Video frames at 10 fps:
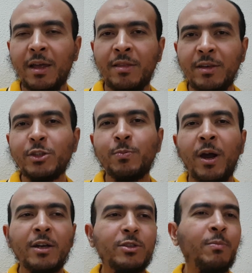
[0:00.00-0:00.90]
These
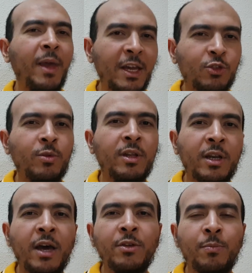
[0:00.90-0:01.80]
parts match with
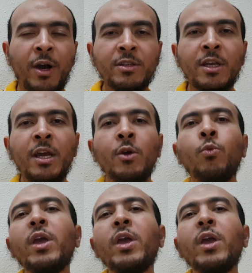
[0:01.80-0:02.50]
another part. We